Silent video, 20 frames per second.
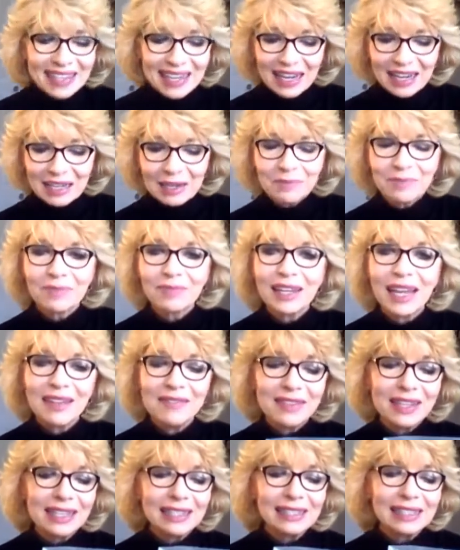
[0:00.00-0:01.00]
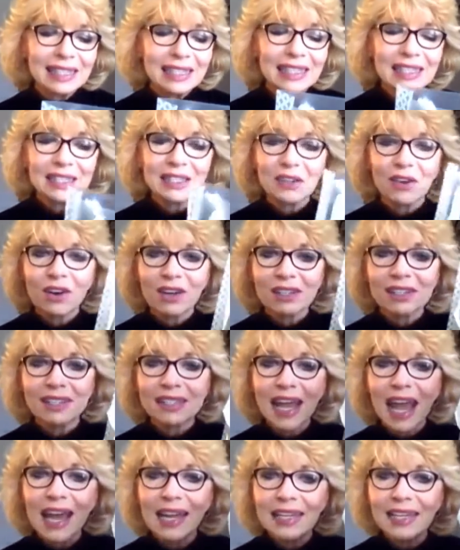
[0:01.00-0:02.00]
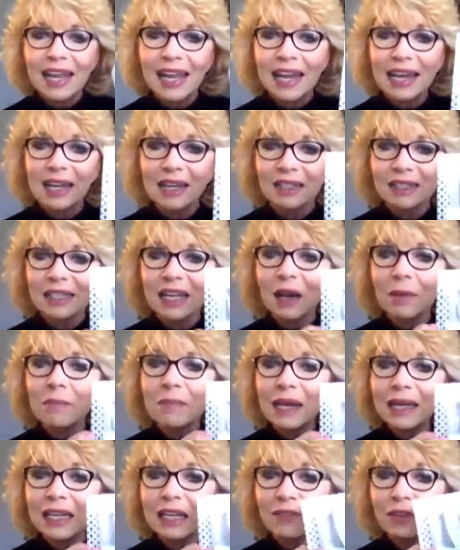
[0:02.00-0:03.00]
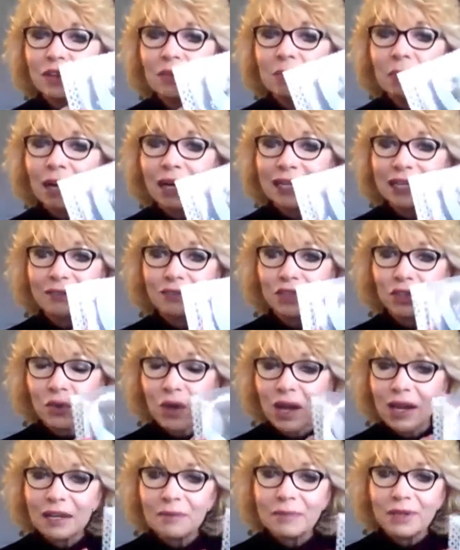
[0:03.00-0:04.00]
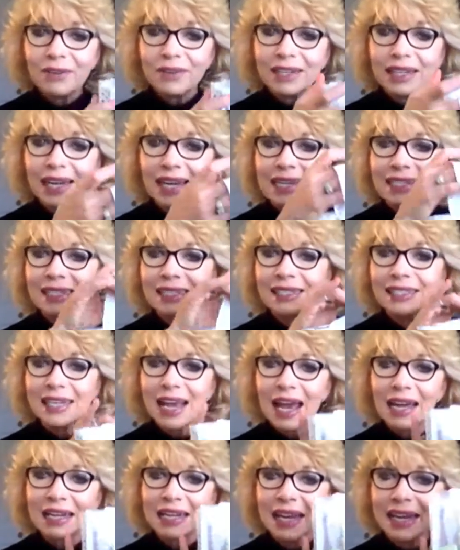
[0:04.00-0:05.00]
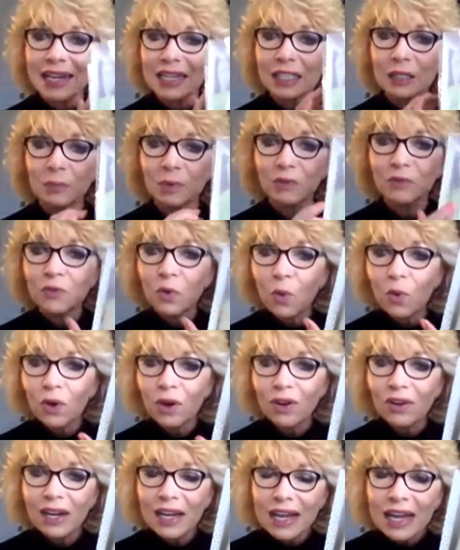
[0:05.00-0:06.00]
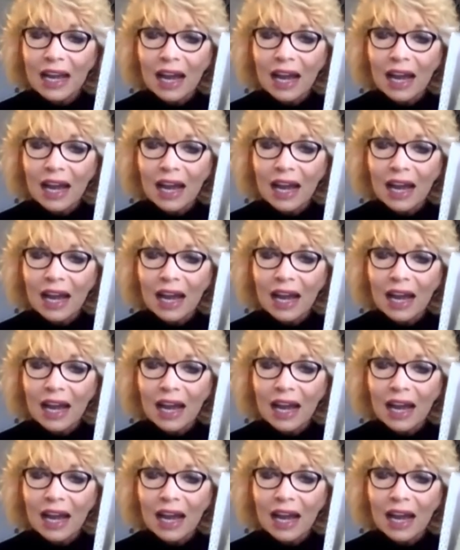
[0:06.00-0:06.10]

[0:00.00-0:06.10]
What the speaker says: And this is our Satin Hands. Now, many of you might have tried Mary Kay's Satin Hands before.